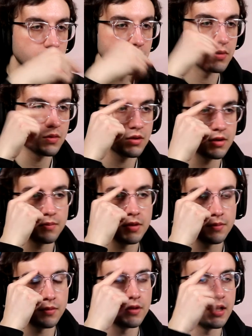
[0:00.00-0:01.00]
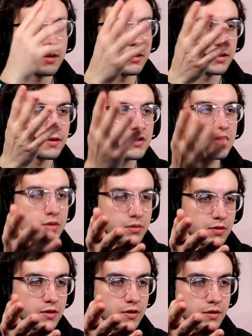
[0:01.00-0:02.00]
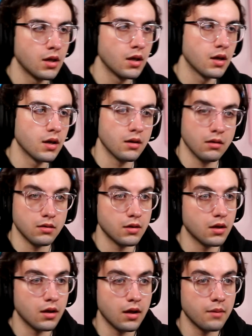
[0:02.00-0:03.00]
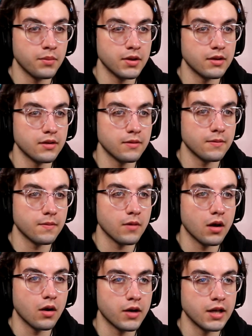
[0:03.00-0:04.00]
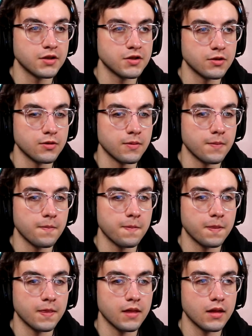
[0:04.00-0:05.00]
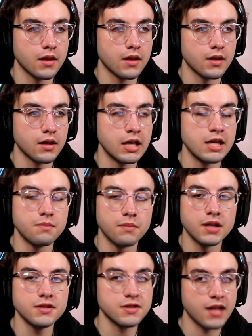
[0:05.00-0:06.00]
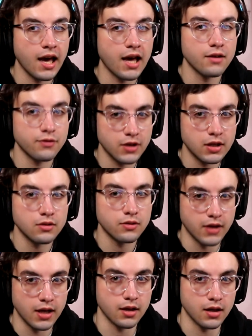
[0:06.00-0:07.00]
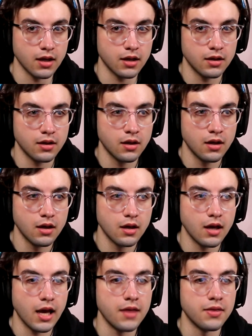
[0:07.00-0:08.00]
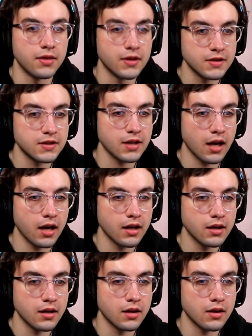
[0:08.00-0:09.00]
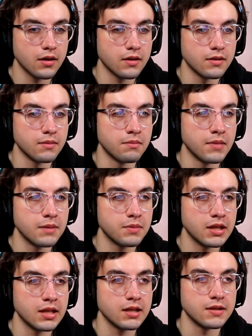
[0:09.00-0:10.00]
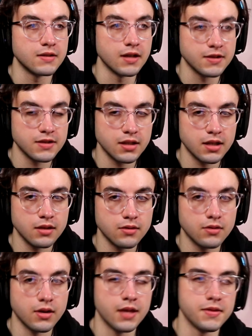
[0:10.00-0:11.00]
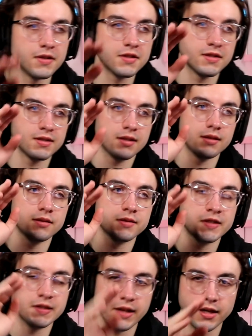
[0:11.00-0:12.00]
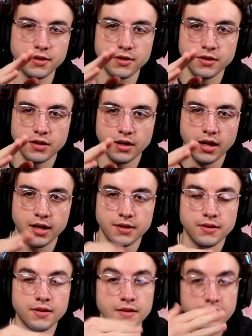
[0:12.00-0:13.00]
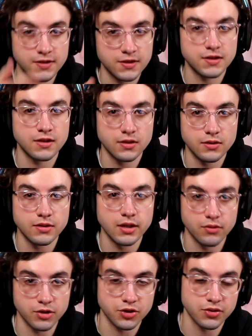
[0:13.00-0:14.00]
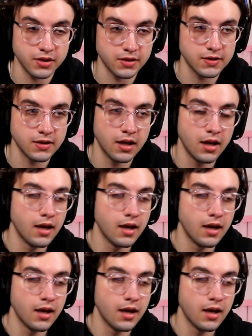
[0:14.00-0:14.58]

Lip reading: Those weren't the people in the suits. But... okay, so he must have killed that guy. And this guy, maybe he doesn't kill, and this is Blender, and this is the dude that retreats.